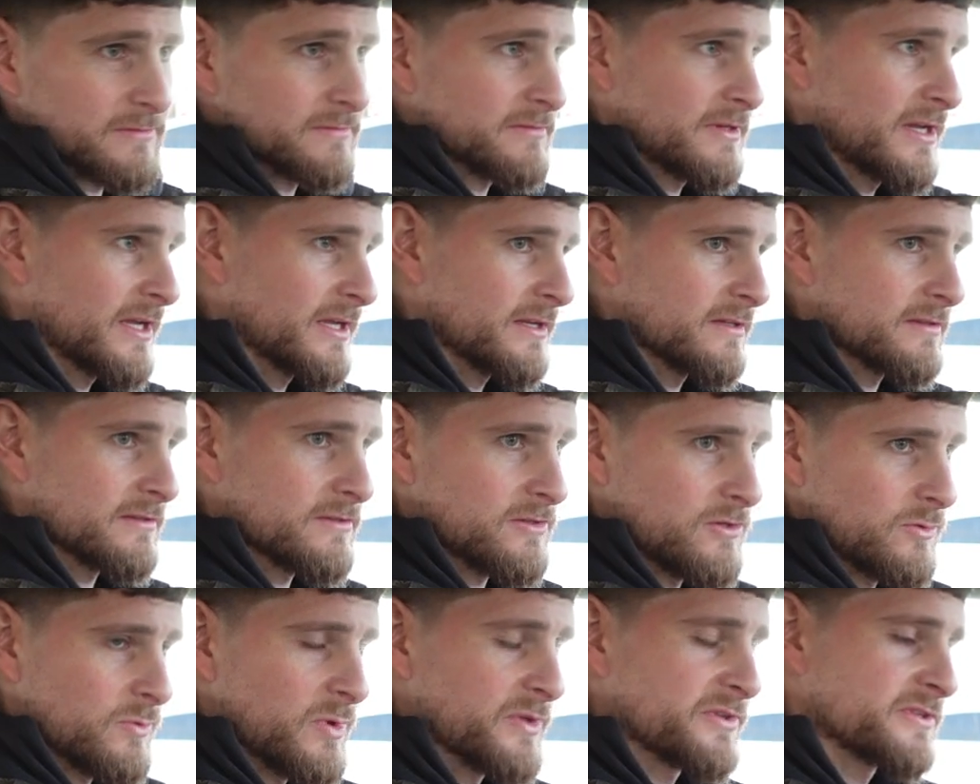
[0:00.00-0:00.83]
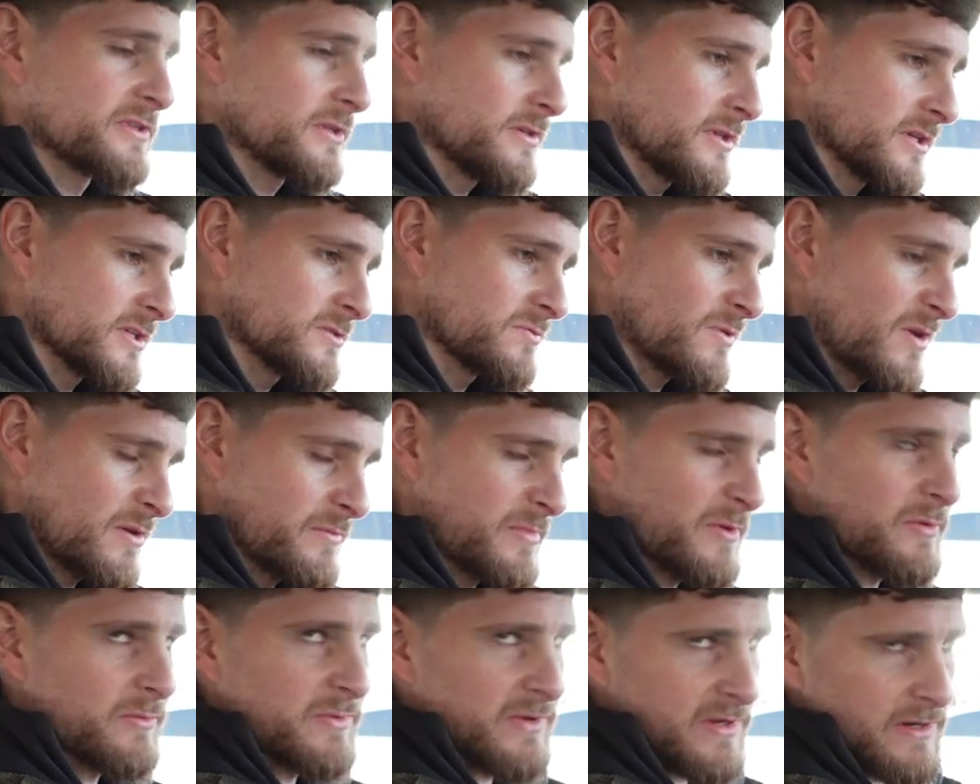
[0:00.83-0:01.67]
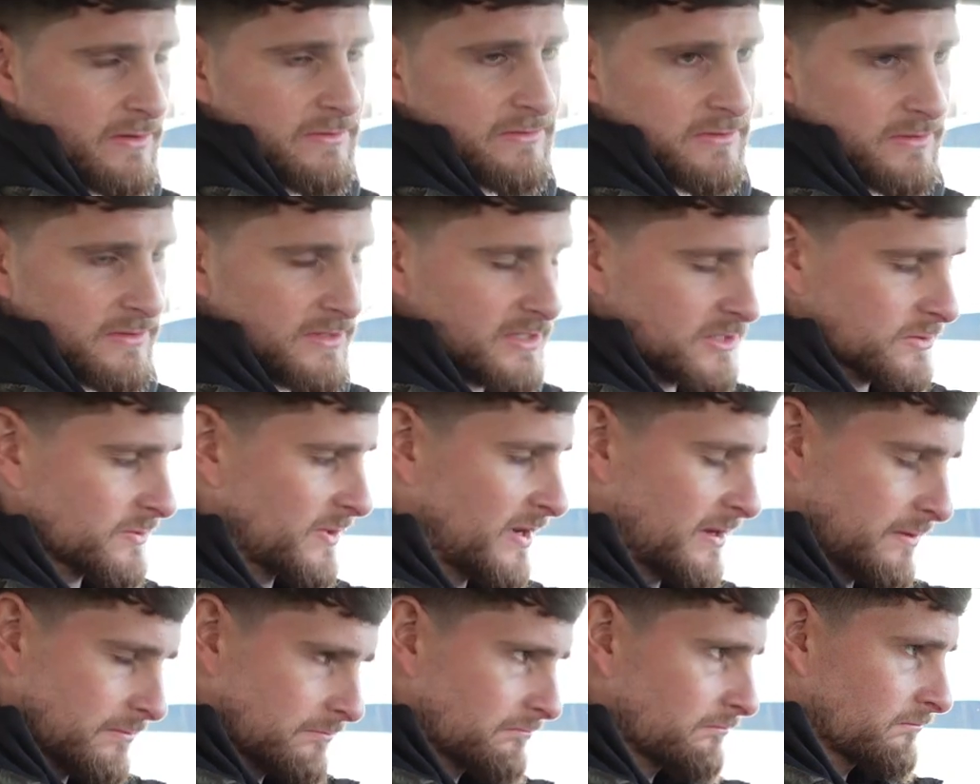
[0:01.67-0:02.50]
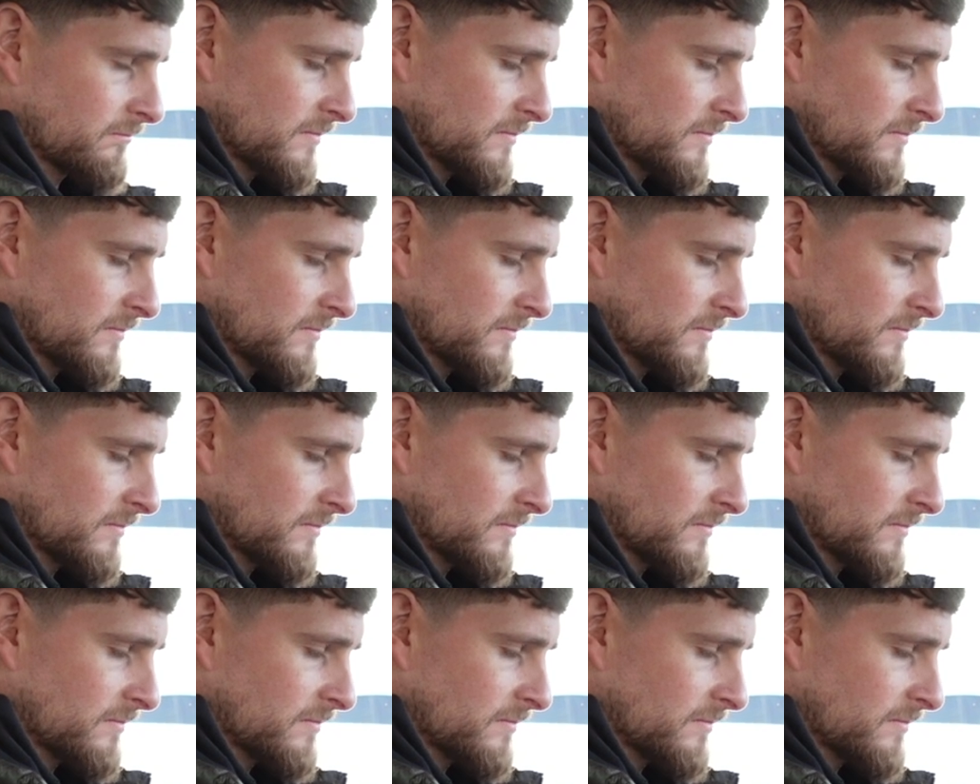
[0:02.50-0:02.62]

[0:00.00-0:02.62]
Right? You wanted it this way, but we can't do it this way.